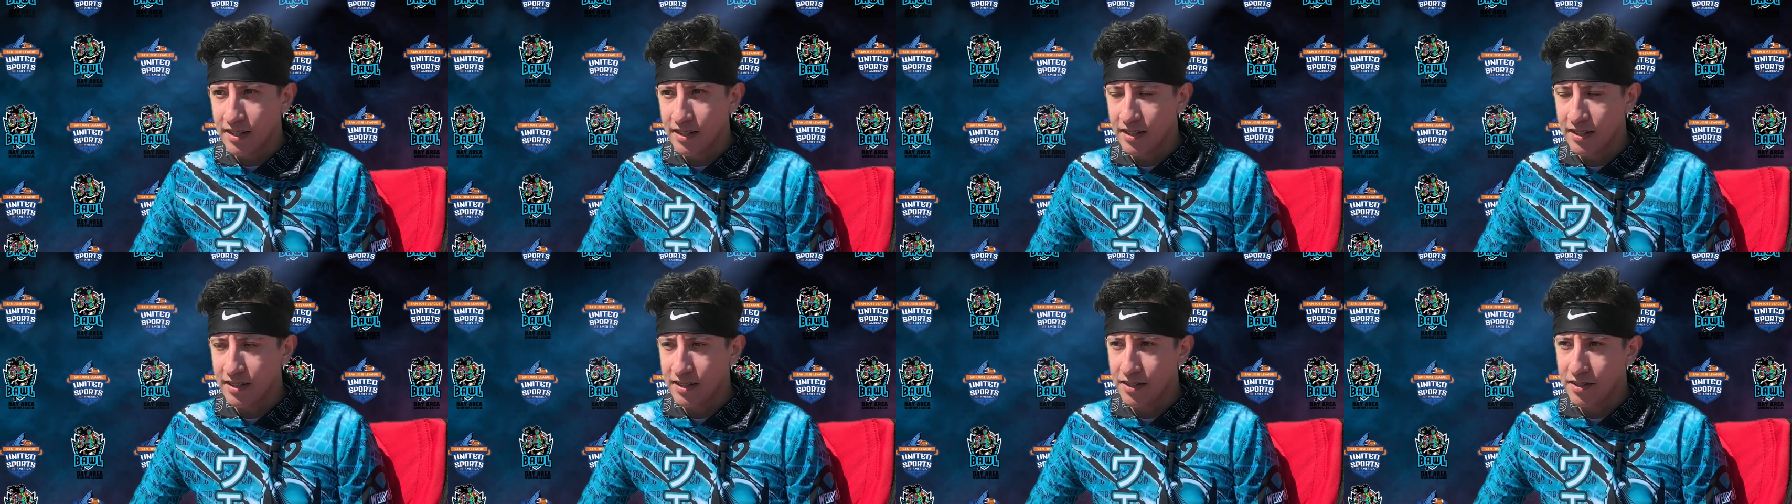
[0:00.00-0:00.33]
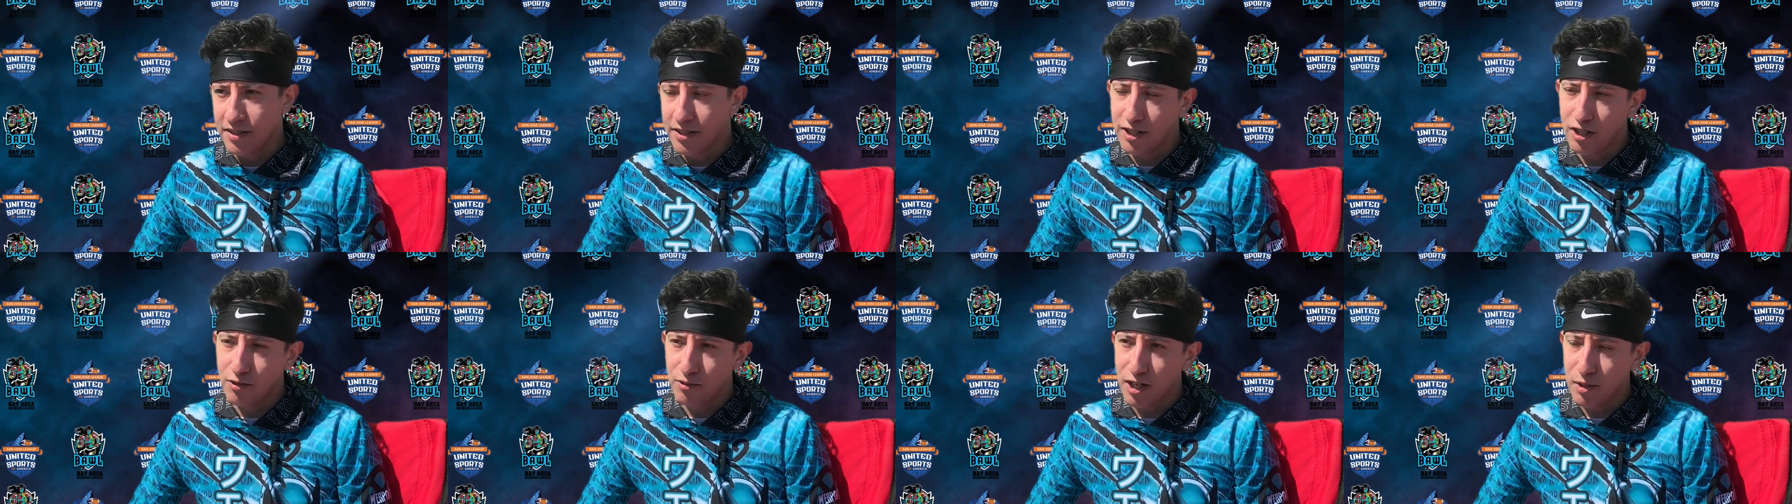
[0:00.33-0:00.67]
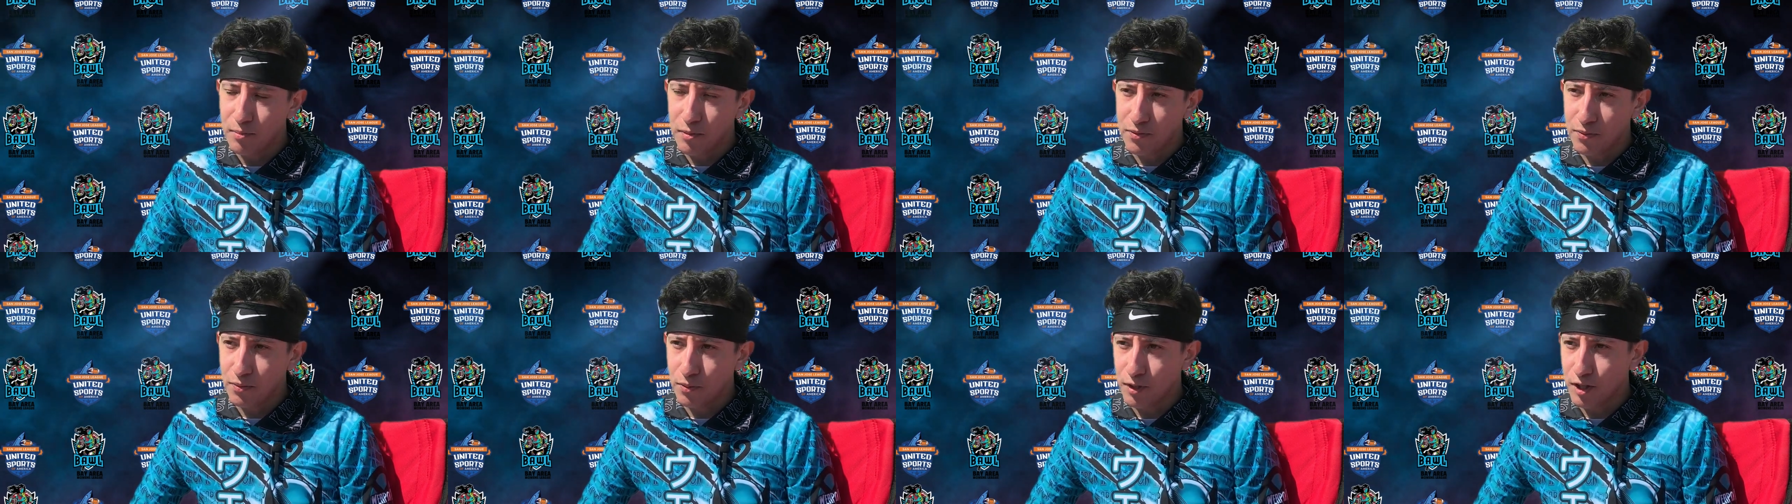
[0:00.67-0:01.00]
the year
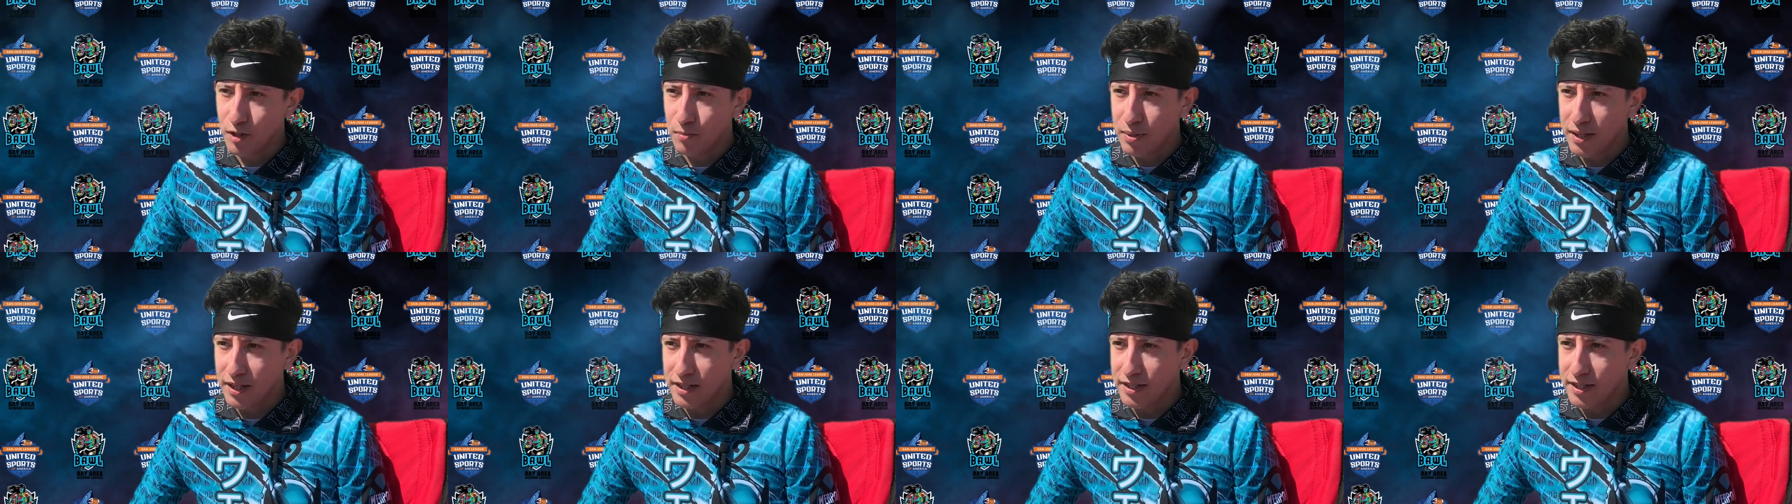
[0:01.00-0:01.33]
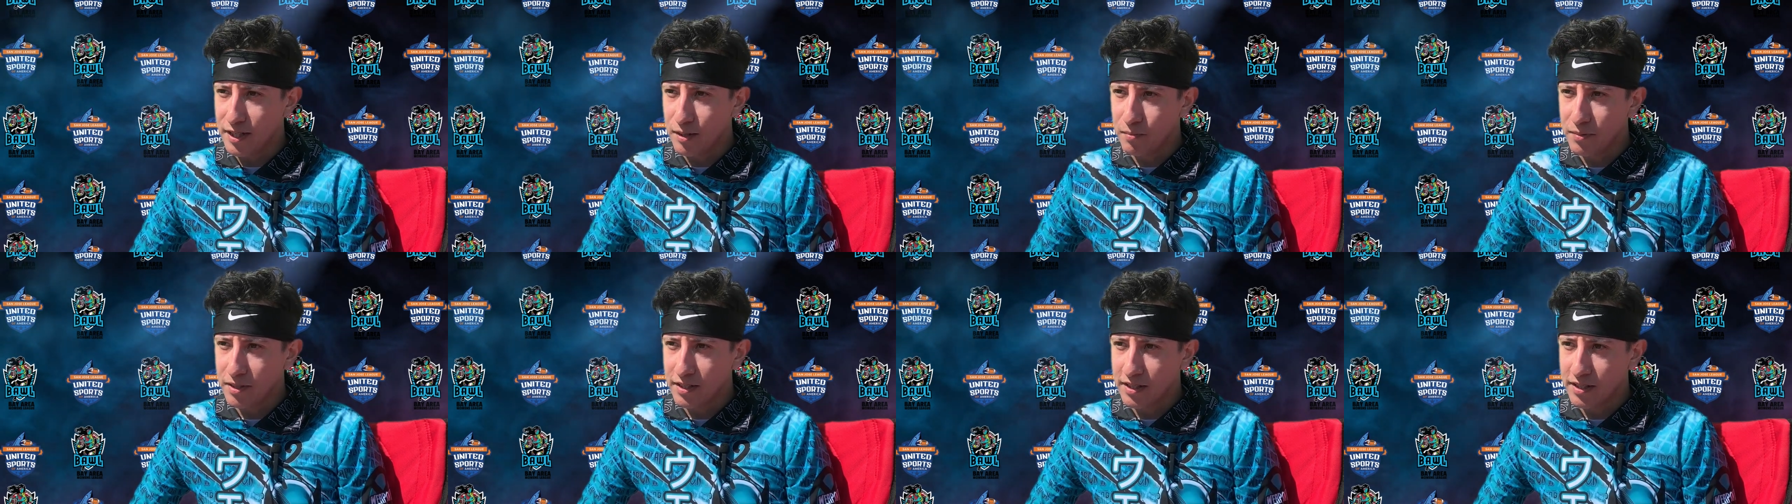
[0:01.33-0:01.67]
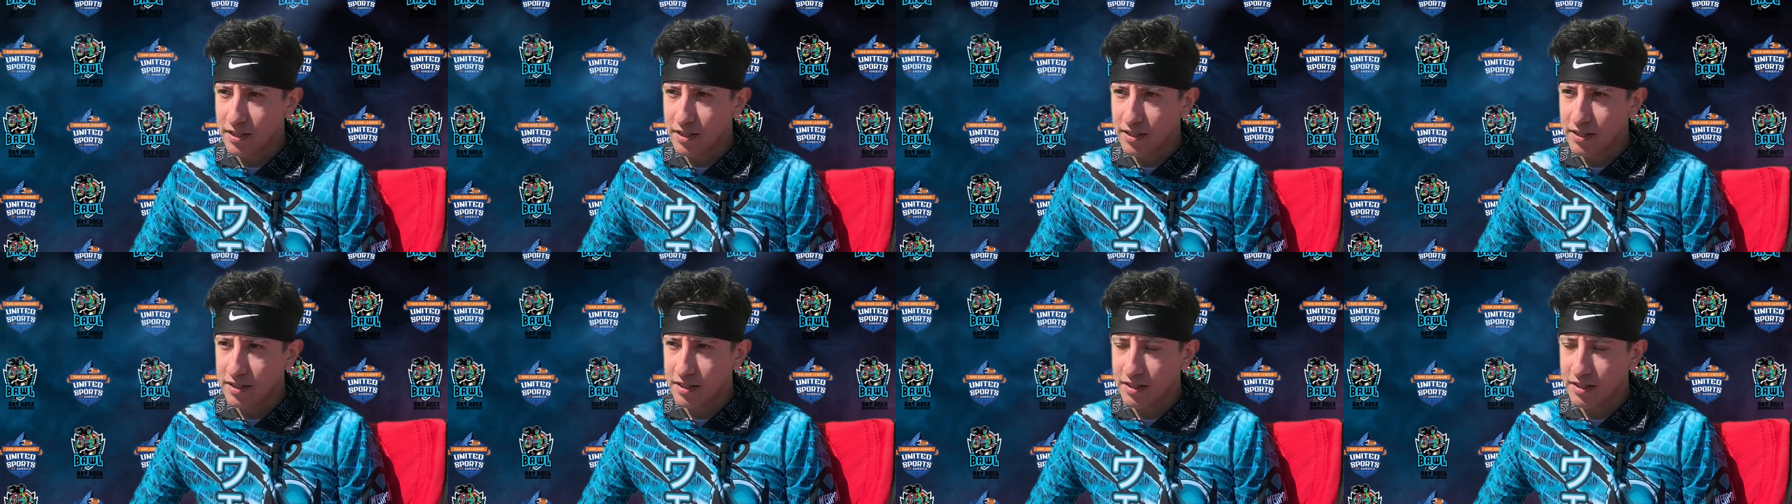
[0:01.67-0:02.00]
right before the pandemic.